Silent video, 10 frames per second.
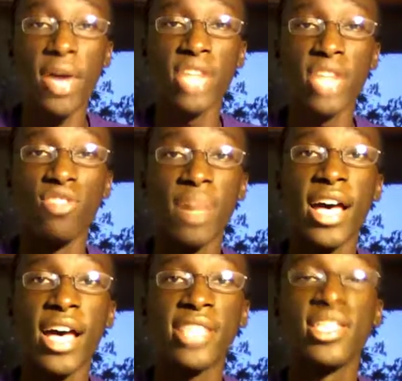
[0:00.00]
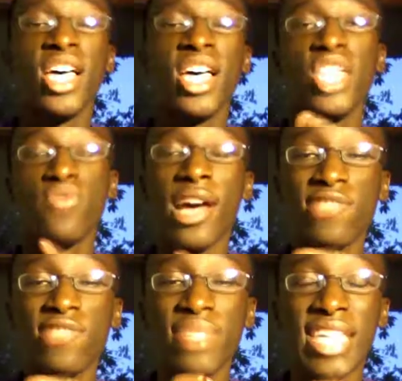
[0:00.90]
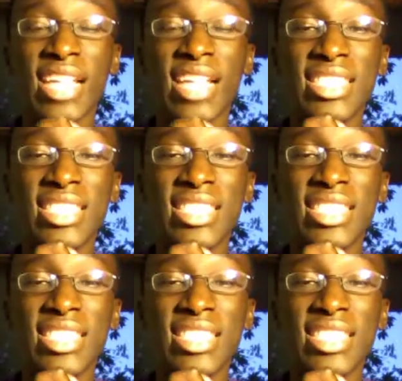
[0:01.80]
annual pass, you guys will be getting